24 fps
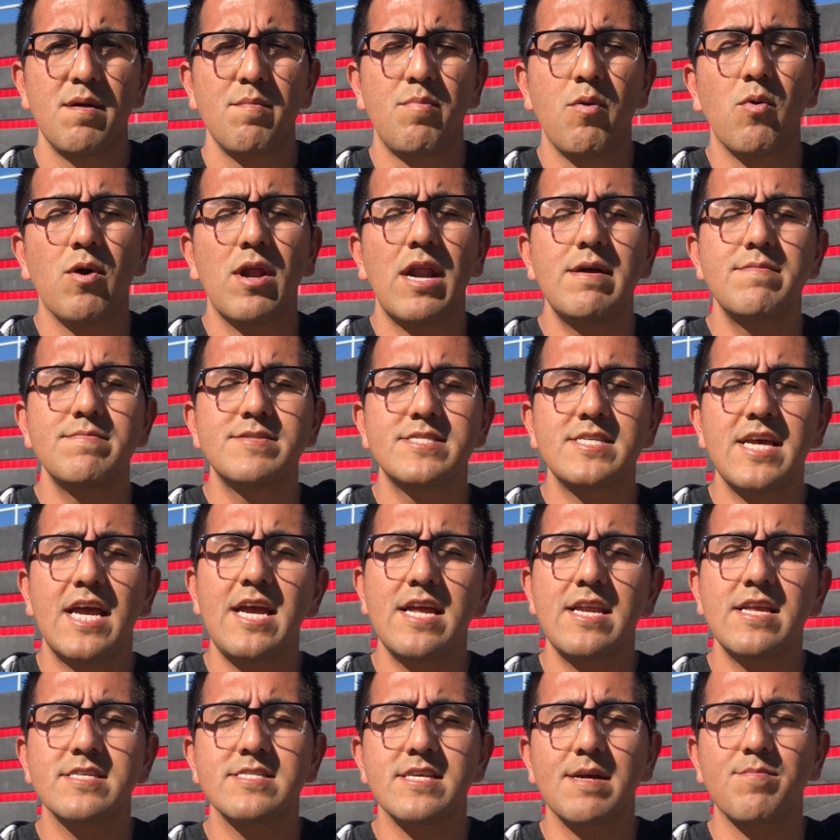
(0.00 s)
But what I'm
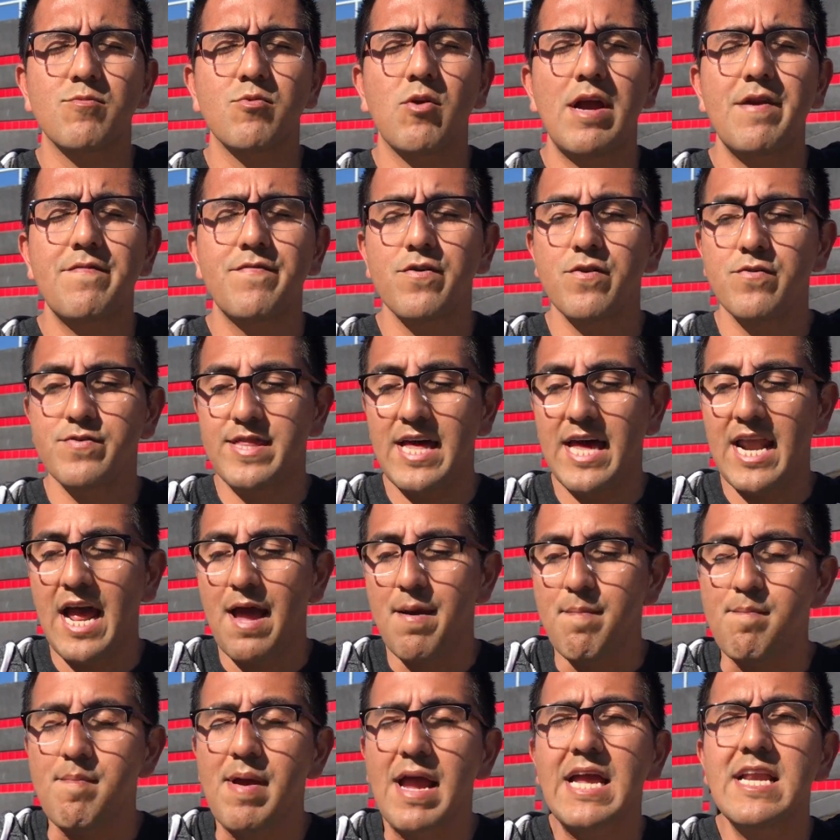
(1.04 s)
saying is I'm grateful that
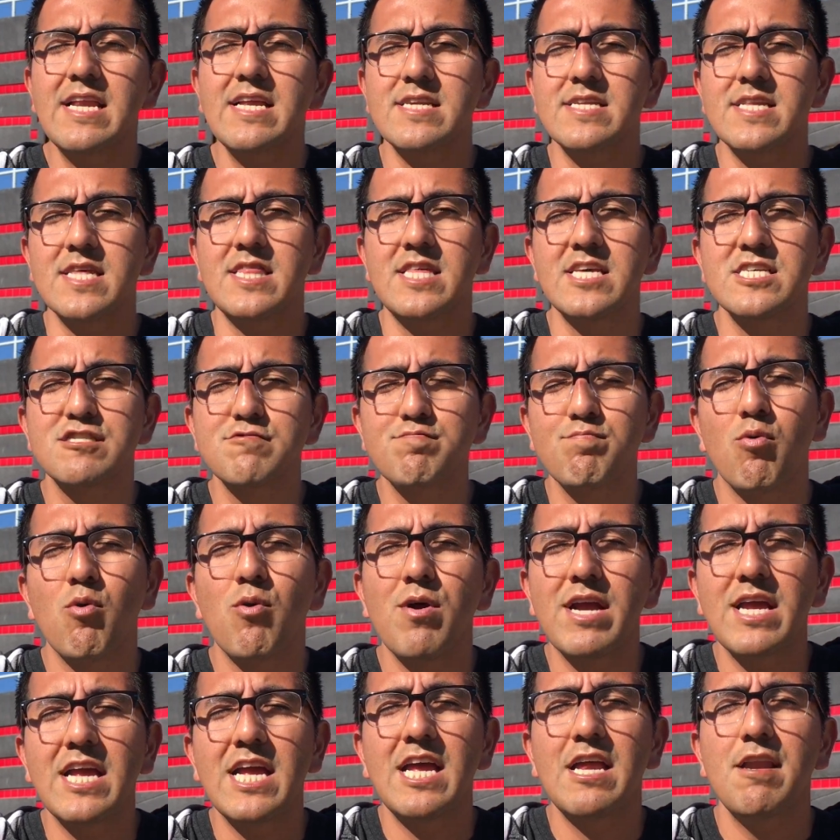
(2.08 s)
I made it to this
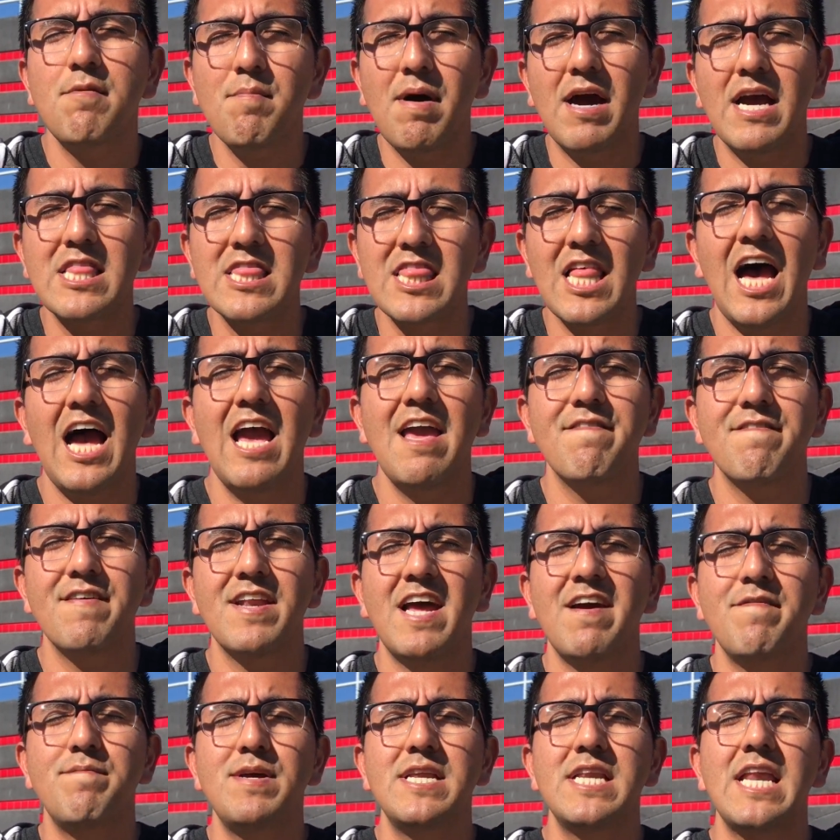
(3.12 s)
point in my life
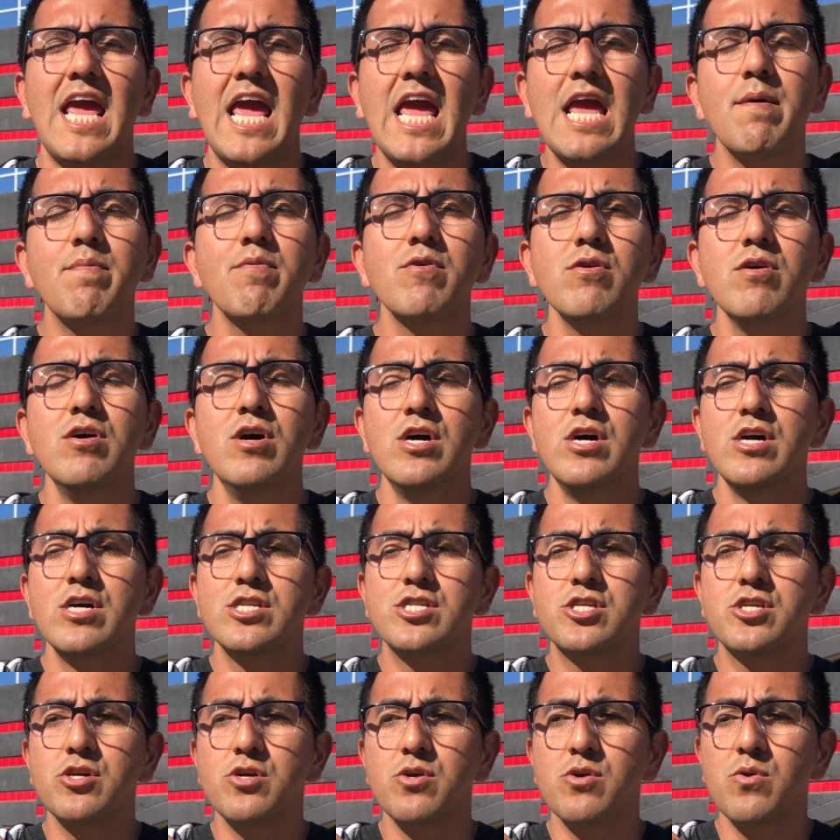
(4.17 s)
and I've been able
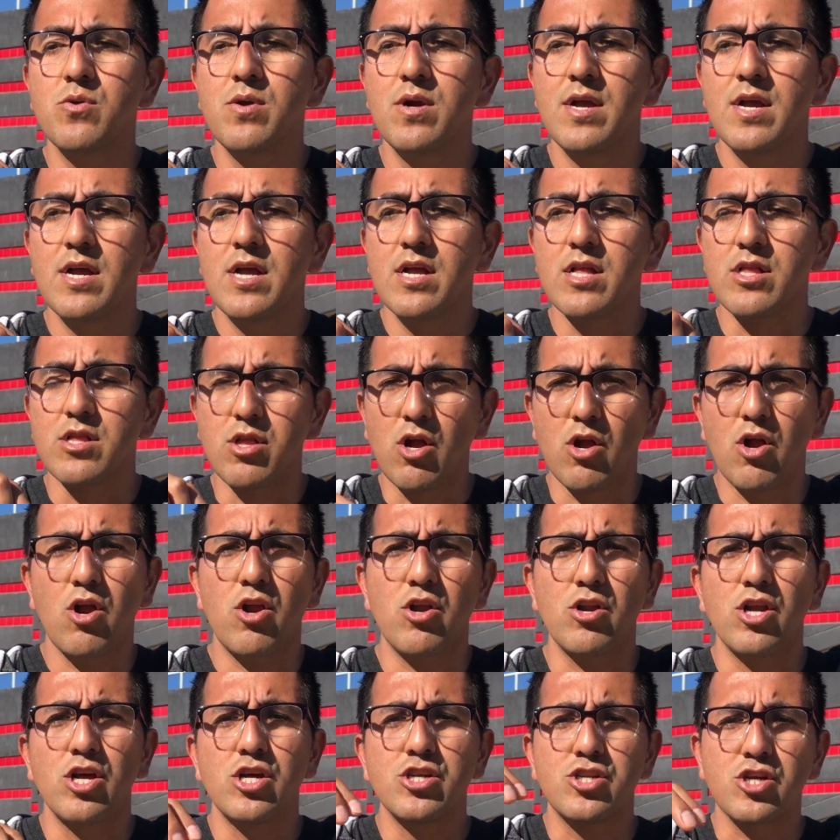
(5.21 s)
to
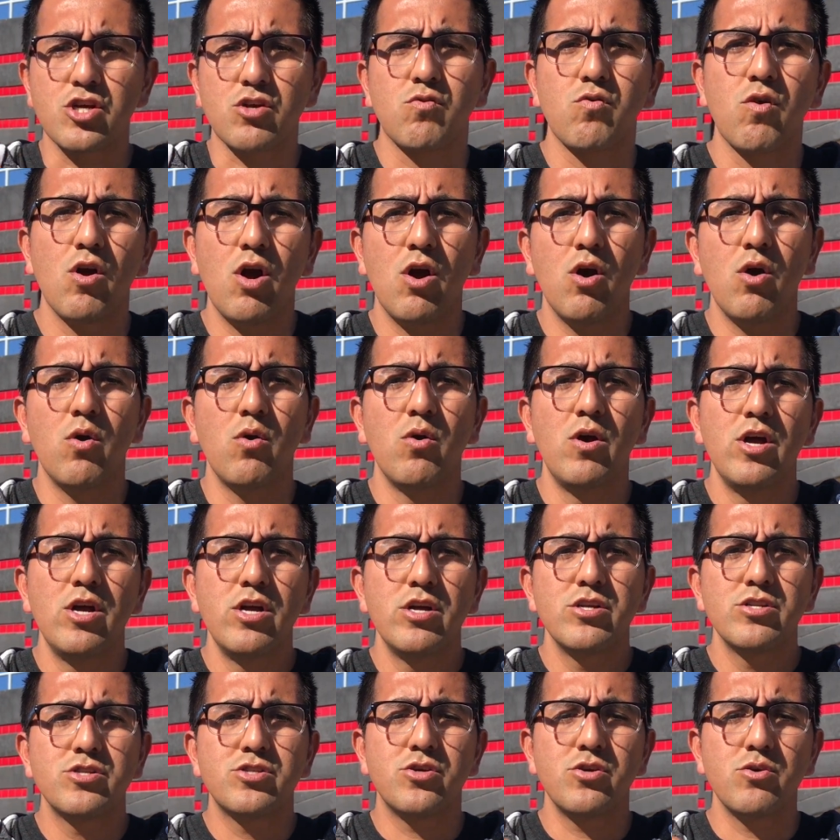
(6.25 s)
learn, to grow,
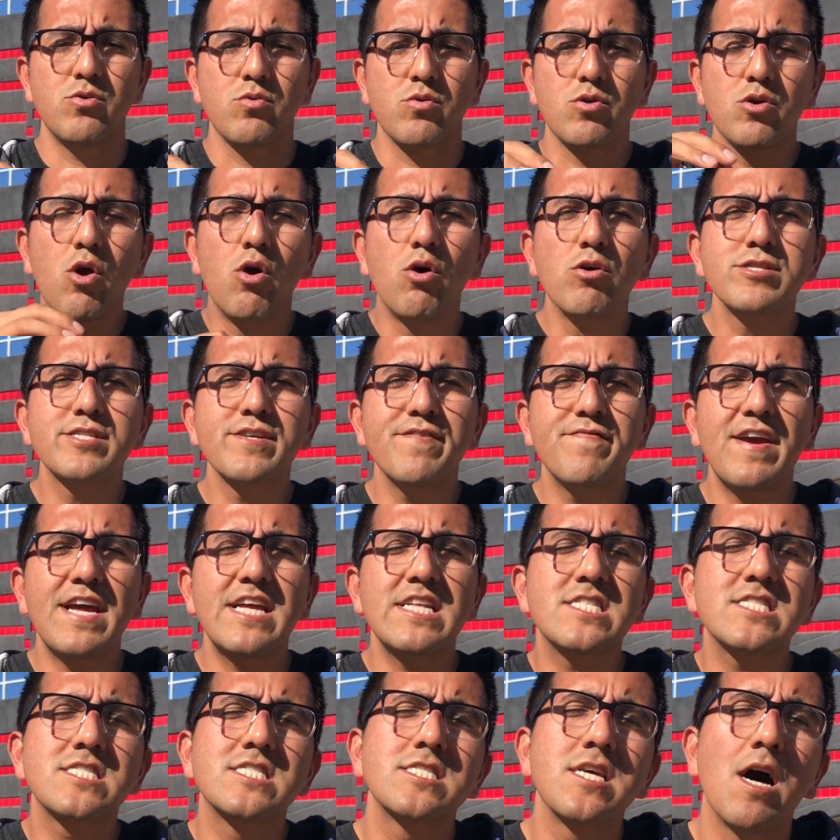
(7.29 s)
to
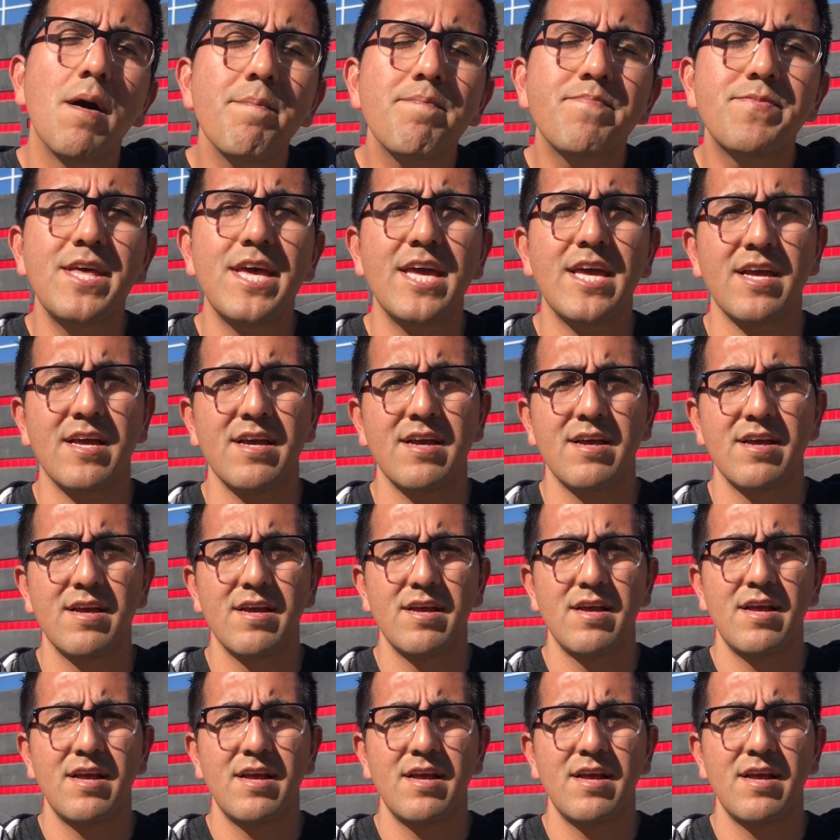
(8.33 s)
cultivate something